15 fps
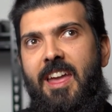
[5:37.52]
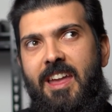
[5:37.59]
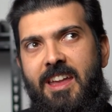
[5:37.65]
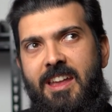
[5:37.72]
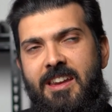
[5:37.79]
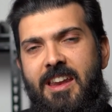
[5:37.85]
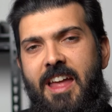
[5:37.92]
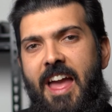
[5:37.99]

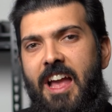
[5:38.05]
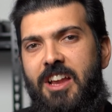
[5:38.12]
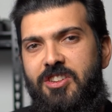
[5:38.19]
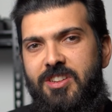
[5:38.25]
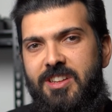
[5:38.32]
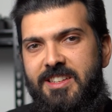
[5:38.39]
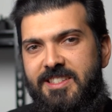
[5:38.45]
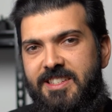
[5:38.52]
in
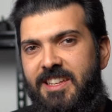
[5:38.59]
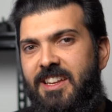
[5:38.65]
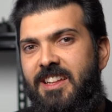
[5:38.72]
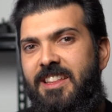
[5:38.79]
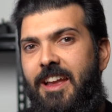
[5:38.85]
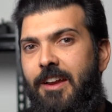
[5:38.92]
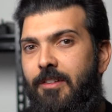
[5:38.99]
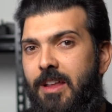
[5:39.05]
actually
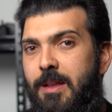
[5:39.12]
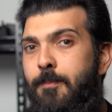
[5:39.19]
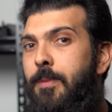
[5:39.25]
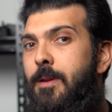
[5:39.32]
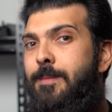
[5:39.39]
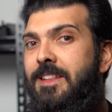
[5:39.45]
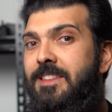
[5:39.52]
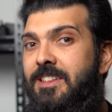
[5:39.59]
sitting there and
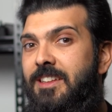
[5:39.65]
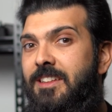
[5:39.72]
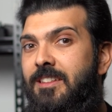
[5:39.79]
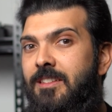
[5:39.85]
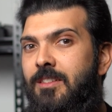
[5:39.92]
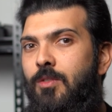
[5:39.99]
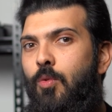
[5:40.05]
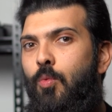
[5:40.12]
implementing
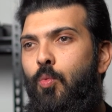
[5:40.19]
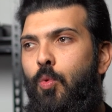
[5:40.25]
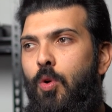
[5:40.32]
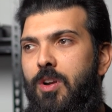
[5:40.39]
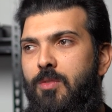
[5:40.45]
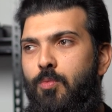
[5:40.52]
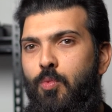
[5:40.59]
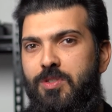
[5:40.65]

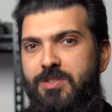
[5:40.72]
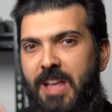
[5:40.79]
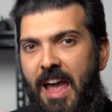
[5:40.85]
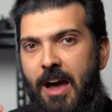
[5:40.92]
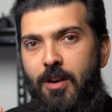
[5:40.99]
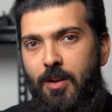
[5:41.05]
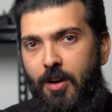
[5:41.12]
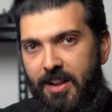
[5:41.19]
what was
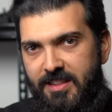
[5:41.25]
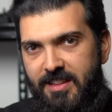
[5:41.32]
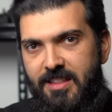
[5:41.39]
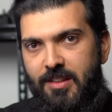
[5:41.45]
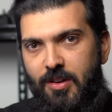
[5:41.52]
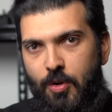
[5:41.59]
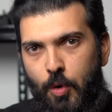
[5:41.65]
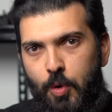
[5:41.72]
outlined
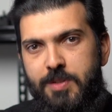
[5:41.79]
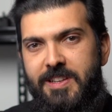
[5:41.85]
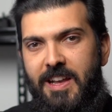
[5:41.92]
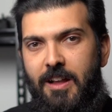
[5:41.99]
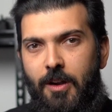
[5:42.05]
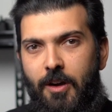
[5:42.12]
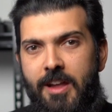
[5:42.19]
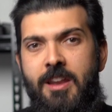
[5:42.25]
in the course
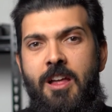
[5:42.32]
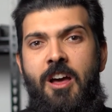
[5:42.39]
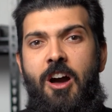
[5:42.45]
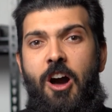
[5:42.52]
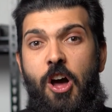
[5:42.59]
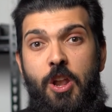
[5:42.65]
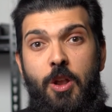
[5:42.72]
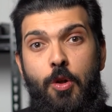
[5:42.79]
outline,
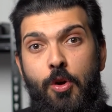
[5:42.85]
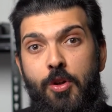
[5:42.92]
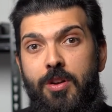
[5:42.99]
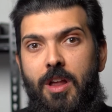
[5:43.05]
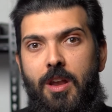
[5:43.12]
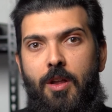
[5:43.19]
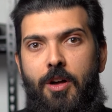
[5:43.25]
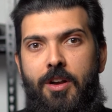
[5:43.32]
I
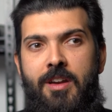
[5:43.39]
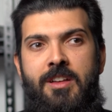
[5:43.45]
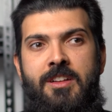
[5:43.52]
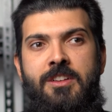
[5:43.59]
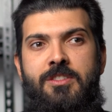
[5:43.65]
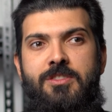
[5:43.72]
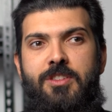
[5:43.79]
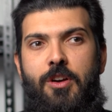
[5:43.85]
learned a lot.
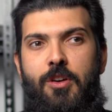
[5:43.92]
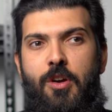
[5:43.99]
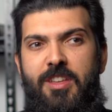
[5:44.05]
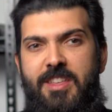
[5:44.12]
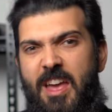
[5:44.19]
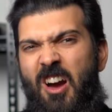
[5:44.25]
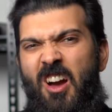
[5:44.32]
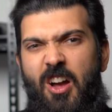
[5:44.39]
So
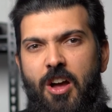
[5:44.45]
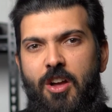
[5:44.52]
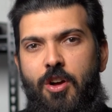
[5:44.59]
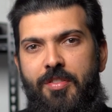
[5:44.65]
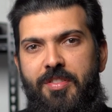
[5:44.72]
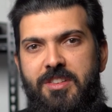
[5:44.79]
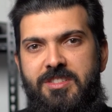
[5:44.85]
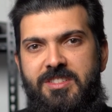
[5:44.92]
yeah, I
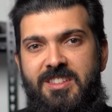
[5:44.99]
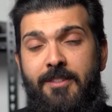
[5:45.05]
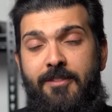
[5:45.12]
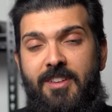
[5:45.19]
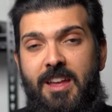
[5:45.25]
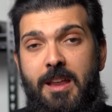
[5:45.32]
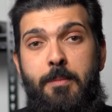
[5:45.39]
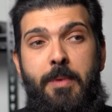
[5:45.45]
got the
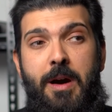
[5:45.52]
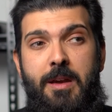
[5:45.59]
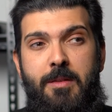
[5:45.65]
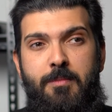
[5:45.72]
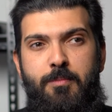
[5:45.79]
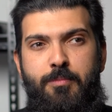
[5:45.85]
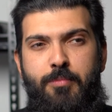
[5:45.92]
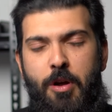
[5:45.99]
certificate,
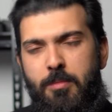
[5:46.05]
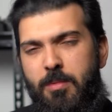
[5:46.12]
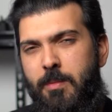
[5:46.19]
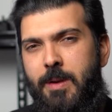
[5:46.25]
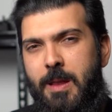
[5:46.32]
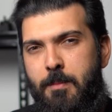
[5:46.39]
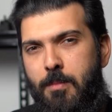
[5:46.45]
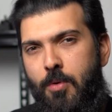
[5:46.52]
but
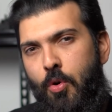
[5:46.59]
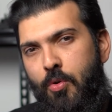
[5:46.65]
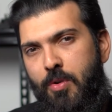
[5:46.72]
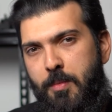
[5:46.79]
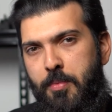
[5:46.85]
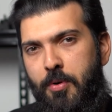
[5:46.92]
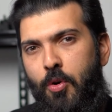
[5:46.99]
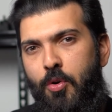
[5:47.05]
probably more
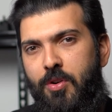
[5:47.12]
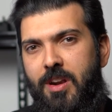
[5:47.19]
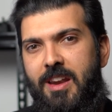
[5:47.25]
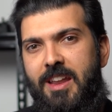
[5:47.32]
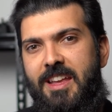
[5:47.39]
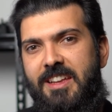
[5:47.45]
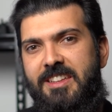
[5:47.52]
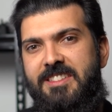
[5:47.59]

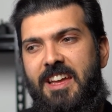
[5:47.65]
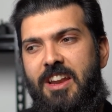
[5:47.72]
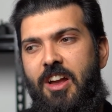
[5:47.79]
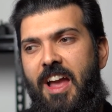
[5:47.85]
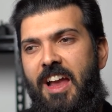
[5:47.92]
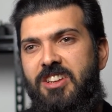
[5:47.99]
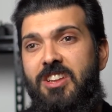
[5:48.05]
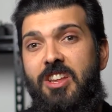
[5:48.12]
importantly is that
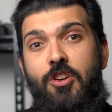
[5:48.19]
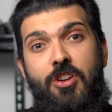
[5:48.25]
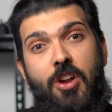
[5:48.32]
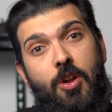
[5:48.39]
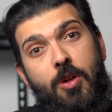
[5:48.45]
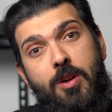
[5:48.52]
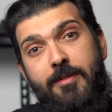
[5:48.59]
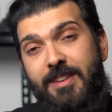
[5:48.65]
I actually got a
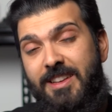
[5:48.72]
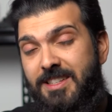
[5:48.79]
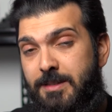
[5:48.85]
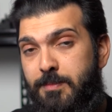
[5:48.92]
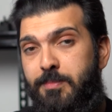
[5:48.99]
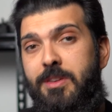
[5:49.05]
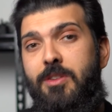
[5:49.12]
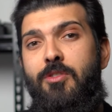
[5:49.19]
lot of
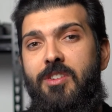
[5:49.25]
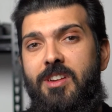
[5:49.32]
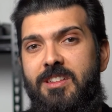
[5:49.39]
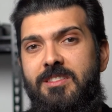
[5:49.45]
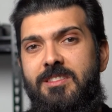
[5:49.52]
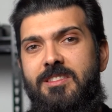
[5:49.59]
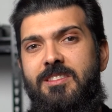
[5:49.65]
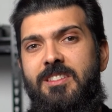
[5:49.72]

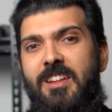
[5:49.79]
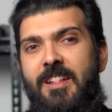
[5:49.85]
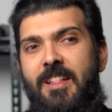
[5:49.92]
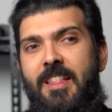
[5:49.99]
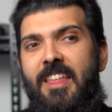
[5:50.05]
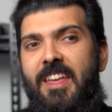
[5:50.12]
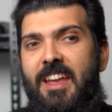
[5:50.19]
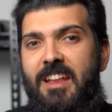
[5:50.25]
experience
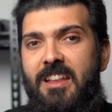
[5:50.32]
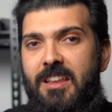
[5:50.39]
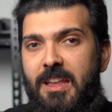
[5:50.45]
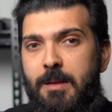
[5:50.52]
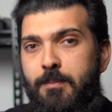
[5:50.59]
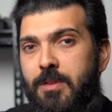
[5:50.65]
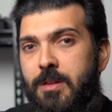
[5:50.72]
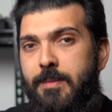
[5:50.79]
in
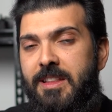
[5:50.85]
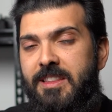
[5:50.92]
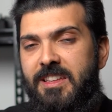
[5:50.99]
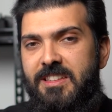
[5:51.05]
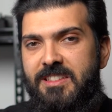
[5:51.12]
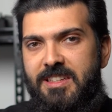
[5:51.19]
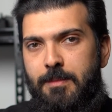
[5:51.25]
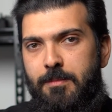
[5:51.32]

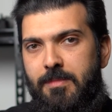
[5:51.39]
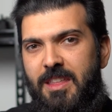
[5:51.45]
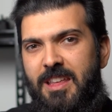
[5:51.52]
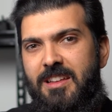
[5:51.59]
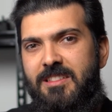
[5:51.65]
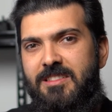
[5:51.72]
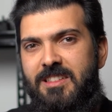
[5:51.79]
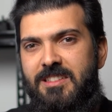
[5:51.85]
implementing some
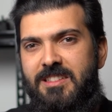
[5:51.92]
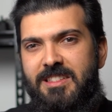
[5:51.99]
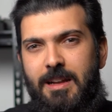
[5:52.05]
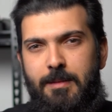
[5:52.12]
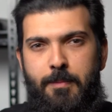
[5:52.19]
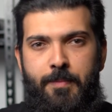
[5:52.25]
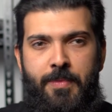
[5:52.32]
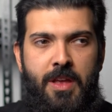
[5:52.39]
things and
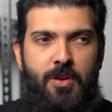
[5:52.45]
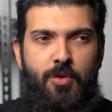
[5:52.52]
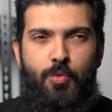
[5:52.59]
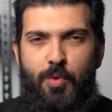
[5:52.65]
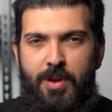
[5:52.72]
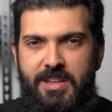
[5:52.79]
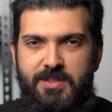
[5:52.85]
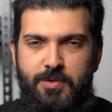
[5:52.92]
some
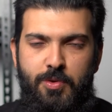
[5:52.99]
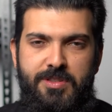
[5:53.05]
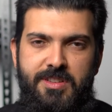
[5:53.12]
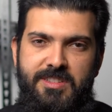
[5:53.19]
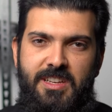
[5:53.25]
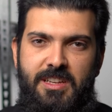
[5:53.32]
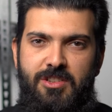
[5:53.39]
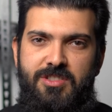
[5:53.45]

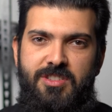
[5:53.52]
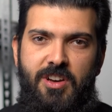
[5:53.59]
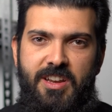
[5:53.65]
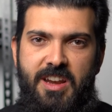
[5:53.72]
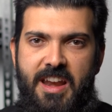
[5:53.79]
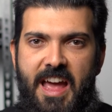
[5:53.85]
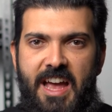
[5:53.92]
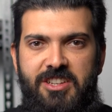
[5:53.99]
resources
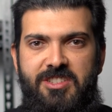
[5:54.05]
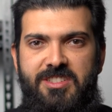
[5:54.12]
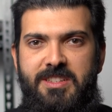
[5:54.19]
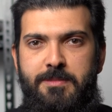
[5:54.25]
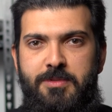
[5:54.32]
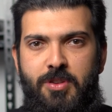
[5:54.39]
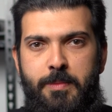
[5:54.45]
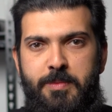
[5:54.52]
inside an Azure
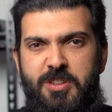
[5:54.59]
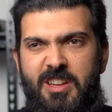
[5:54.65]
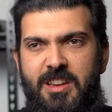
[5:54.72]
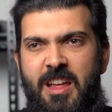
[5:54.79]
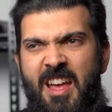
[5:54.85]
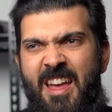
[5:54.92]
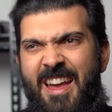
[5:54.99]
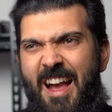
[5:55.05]

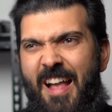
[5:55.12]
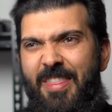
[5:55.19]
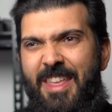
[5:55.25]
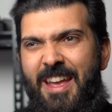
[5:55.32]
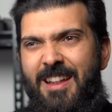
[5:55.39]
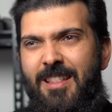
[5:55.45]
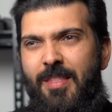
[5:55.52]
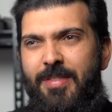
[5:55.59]
subscription. And
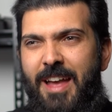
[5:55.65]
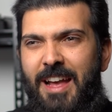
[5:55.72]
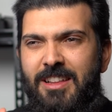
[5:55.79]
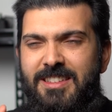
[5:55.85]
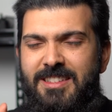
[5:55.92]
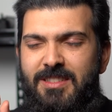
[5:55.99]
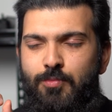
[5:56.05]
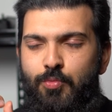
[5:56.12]
then
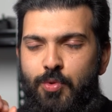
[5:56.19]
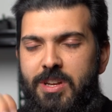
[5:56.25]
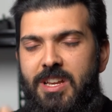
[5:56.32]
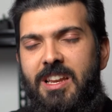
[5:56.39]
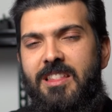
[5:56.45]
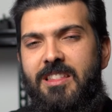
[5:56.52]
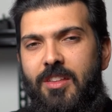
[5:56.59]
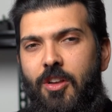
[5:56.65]
that's
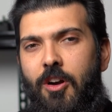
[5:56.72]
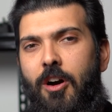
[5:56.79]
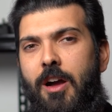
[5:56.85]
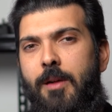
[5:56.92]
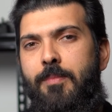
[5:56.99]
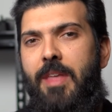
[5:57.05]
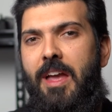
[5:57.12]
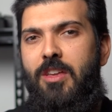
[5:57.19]
really the
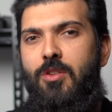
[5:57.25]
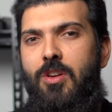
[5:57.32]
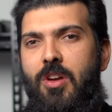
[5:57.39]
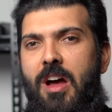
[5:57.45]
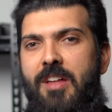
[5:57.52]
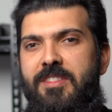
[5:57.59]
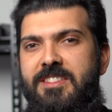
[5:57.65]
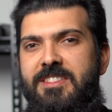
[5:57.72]
time that you
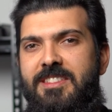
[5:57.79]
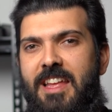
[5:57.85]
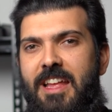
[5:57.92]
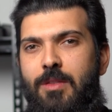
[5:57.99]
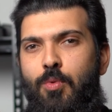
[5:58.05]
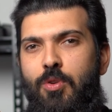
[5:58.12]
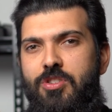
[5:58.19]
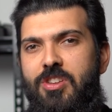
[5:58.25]

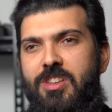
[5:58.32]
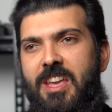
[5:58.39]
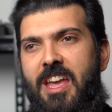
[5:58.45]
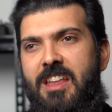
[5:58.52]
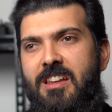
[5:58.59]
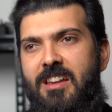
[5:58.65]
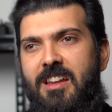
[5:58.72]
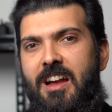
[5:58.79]
understand what you
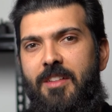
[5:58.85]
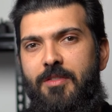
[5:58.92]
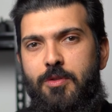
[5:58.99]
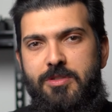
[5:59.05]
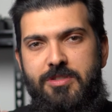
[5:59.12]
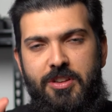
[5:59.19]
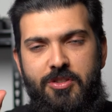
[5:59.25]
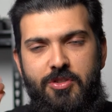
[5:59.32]
can and can't
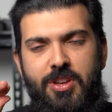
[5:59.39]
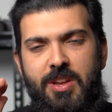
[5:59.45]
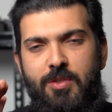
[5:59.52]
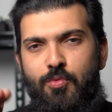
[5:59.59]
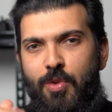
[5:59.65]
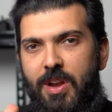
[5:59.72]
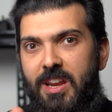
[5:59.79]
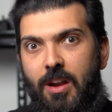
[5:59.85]
do. So you
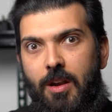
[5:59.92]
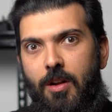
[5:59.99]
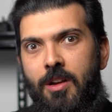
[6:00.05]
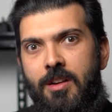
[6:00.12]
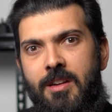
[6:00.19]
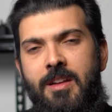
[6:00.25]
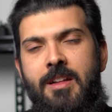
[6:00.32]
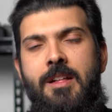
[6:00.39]
can read a
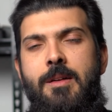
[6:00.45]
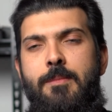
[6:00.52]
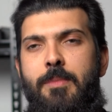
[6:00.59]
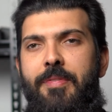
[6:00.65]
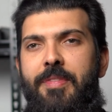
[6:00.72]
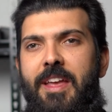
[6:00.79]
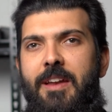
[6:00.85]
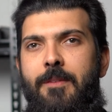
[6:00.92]
lot,
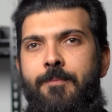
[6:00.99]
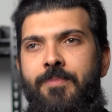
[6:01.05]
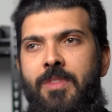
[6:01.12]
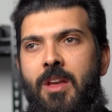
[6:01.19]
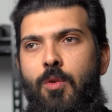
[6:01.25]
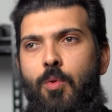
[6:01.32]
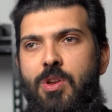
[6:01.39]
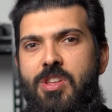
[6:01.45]
but then
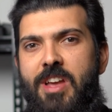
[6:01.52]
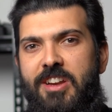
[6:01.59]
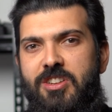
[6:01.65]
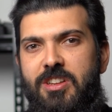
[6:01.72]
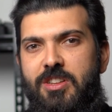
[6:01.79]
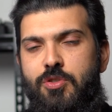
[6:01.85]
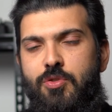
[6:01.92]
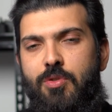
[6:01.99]
when you
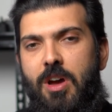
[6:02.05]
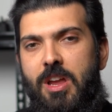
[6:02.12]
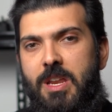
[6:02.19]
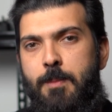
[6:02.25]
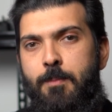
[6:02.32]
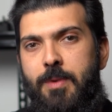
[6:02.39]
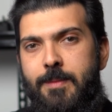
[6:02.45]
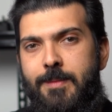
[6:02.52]
actually try and
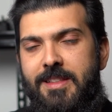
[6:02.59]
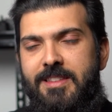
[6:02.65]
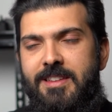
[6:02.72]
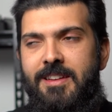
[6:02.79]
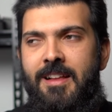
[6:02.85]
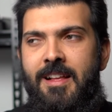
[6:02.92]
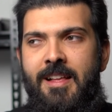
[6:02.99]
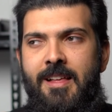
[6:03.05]
implement it,